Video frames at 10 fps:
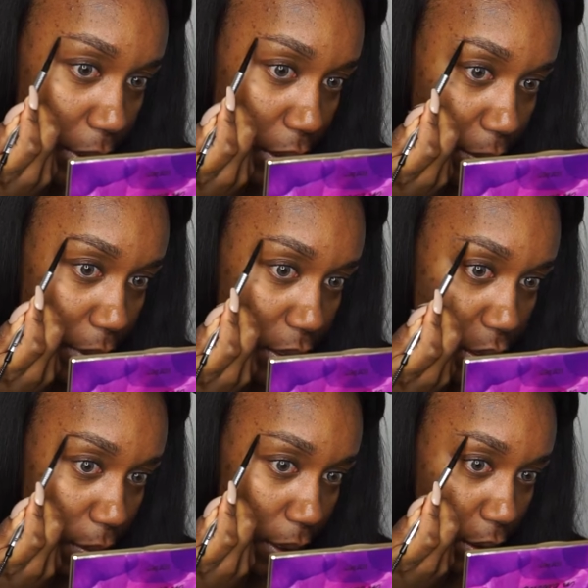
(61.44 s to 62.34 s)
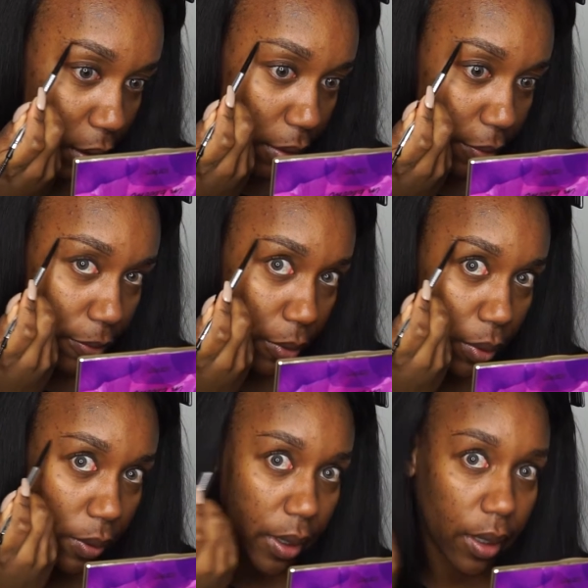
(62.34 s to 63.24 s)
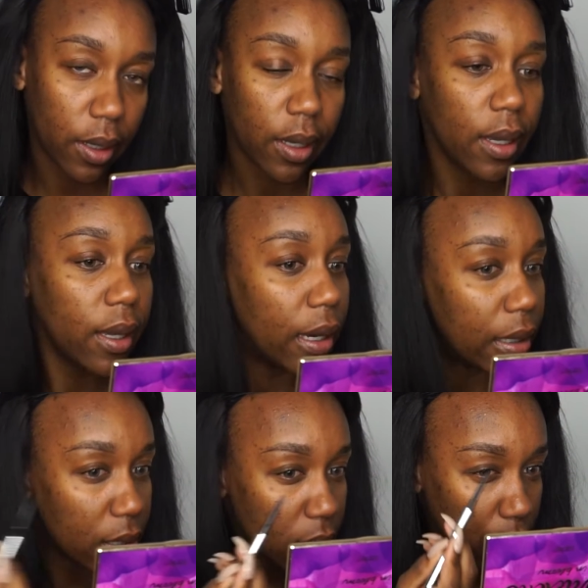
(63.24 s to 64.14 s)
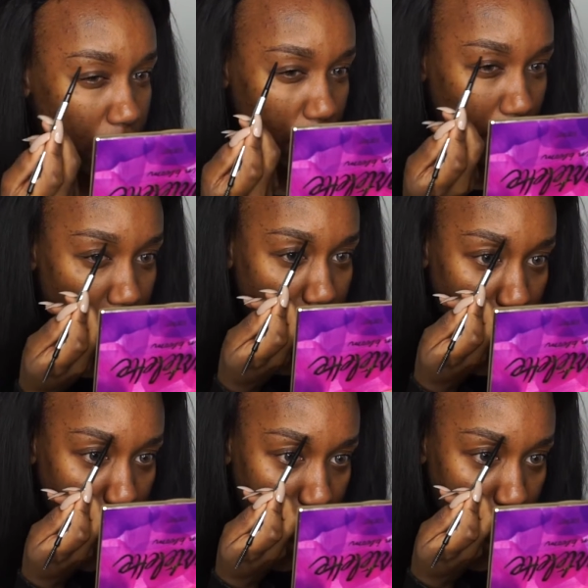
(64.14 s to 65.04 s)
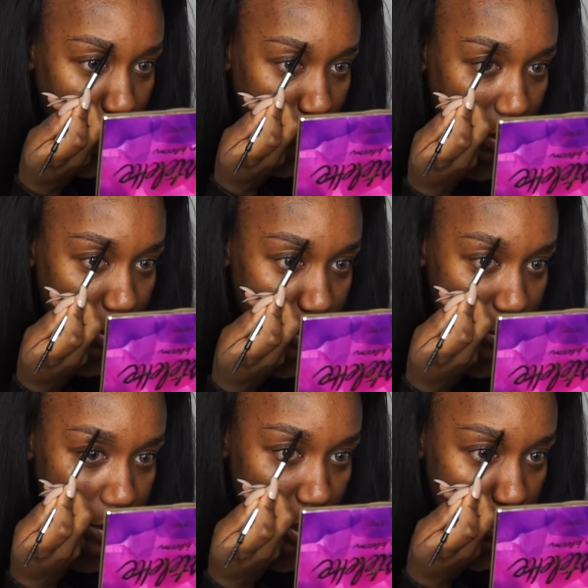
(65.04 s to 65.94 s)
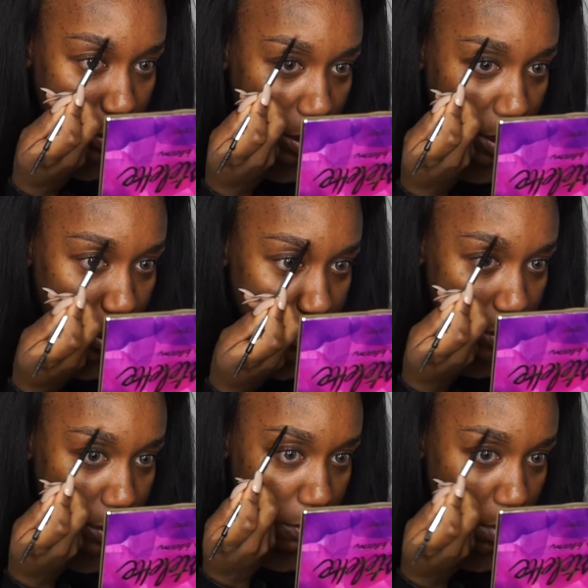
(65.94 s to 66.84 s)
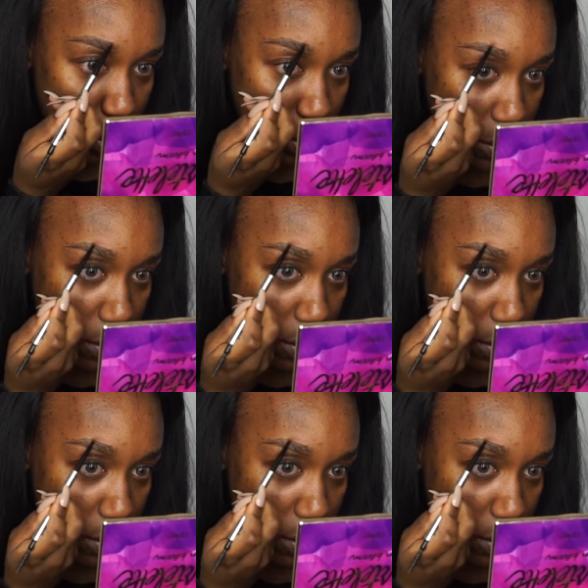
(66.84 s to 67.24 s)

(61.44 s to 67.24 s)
going to be doing going forward until I get the shape that I actually want.